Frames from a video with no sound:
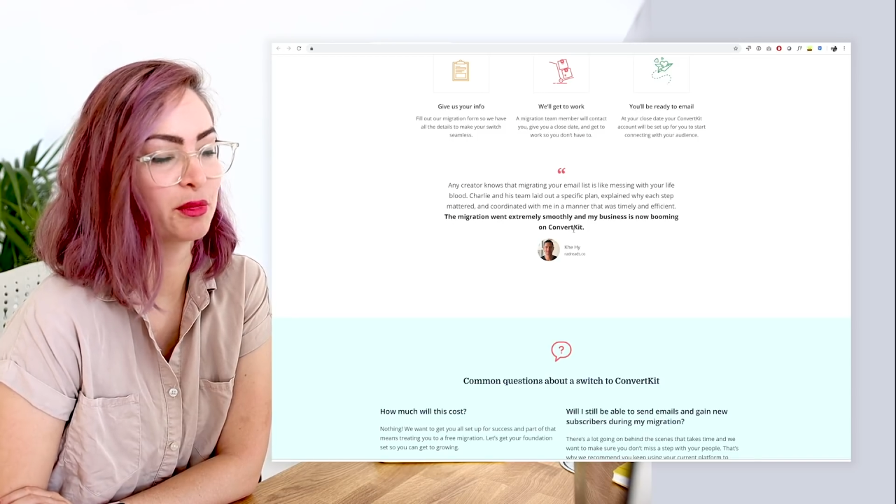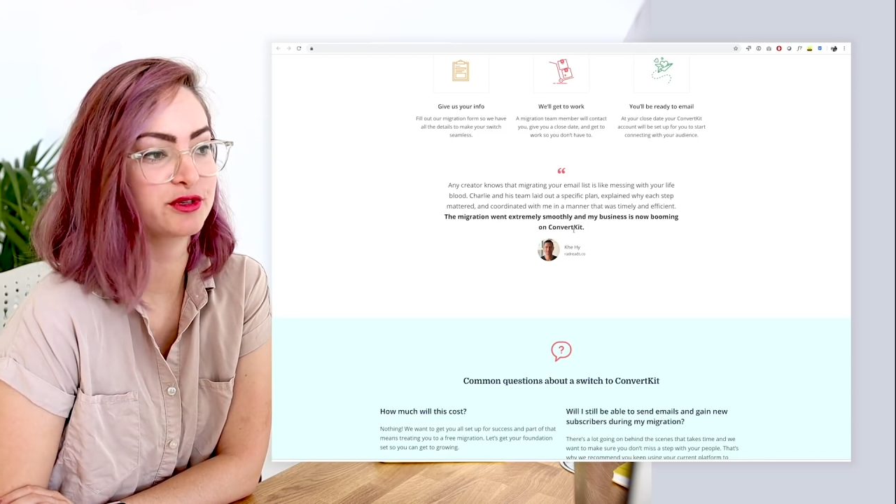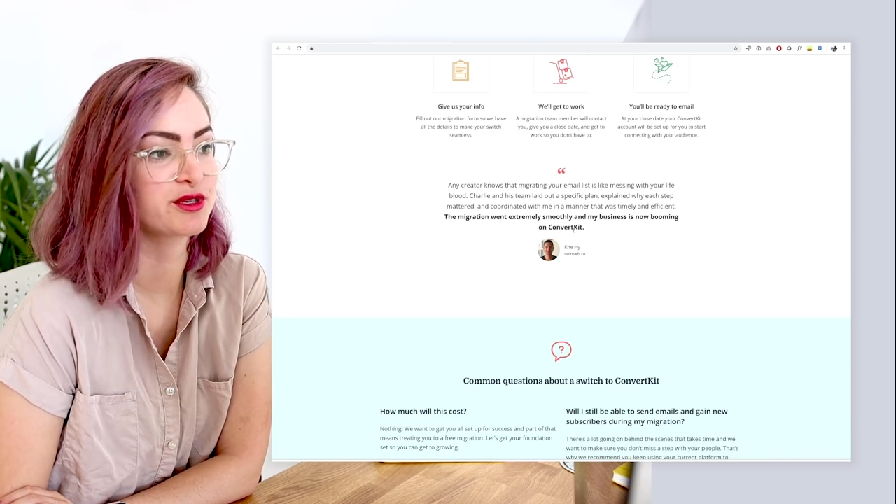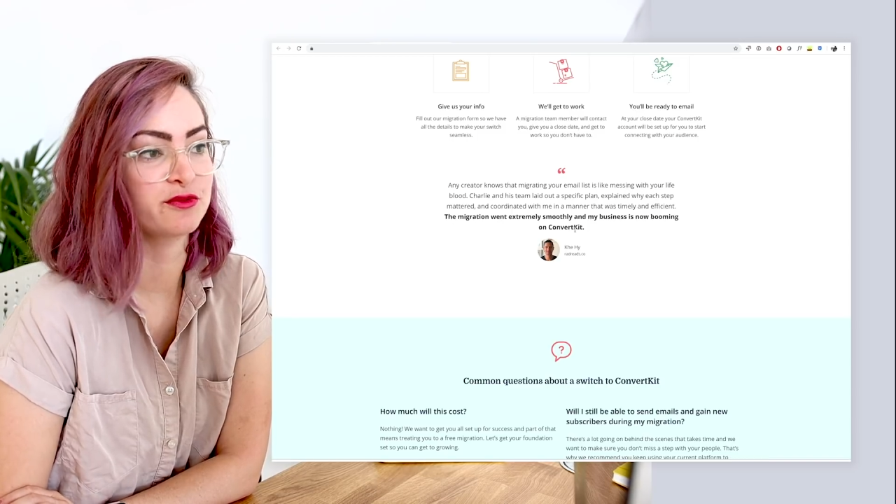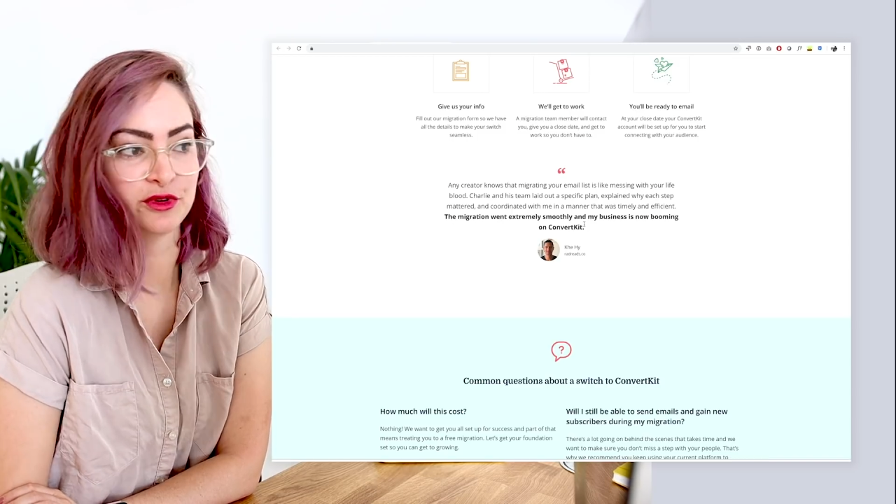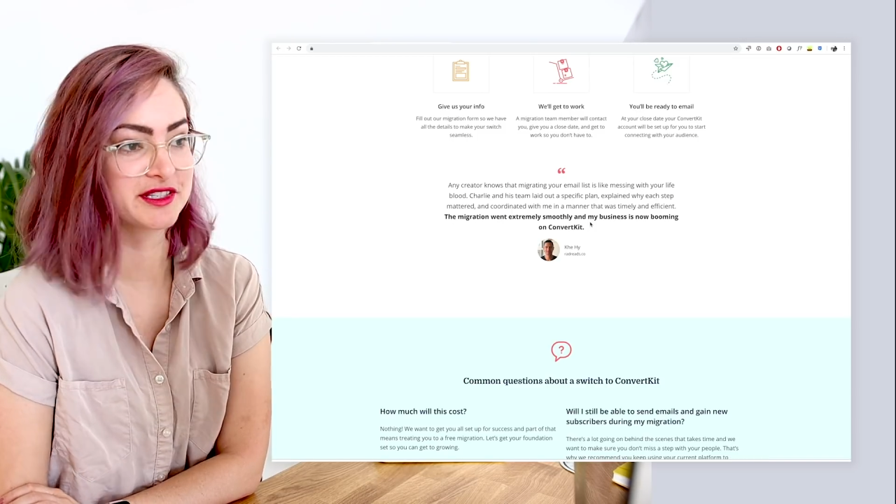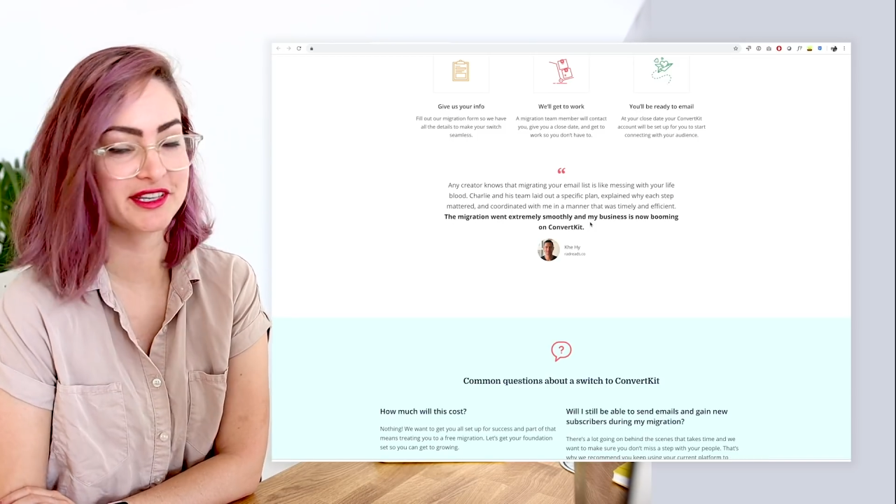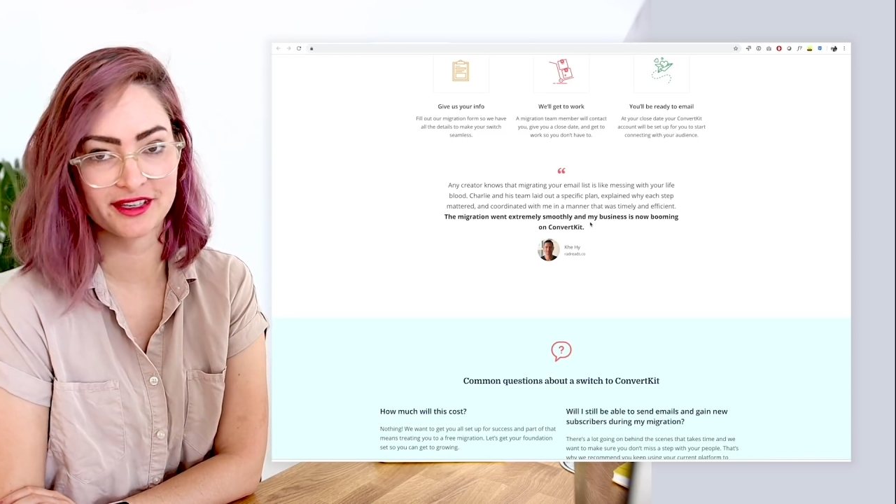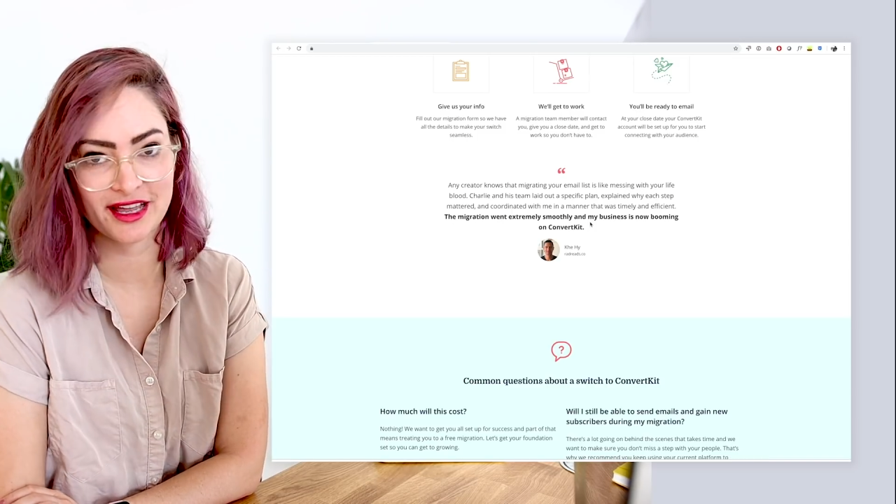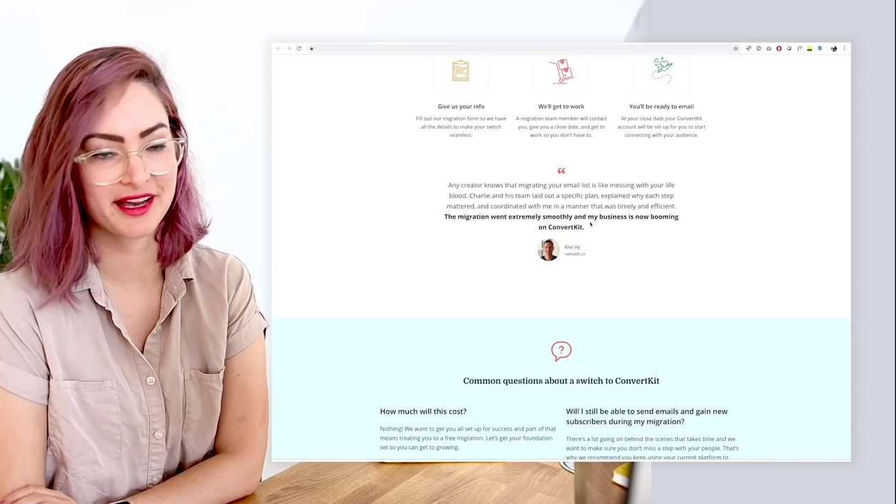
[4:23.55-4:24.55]
most
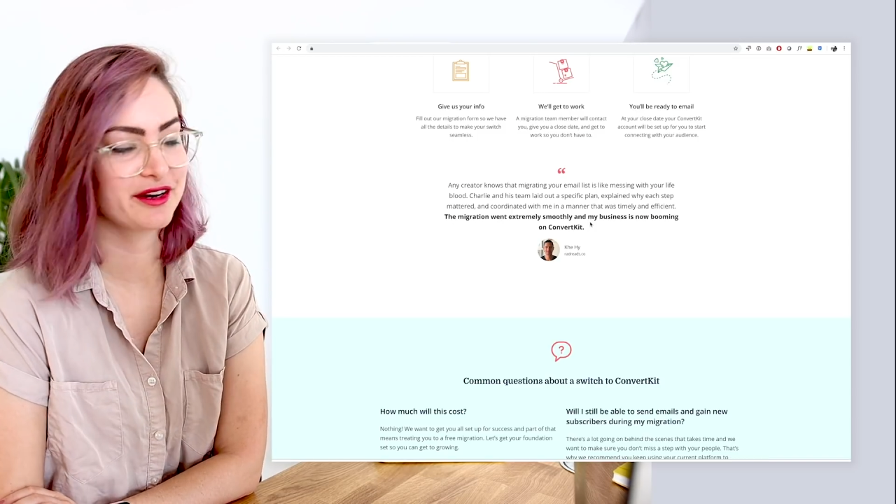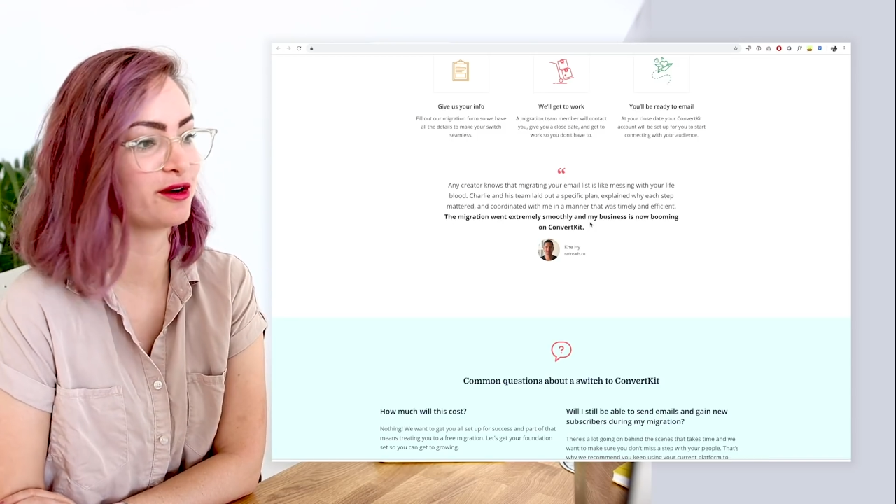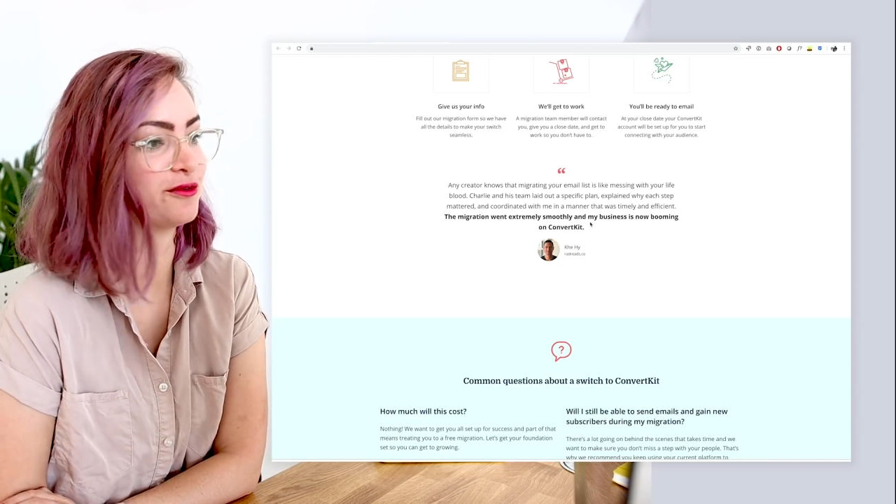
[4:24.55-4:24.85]
convincing line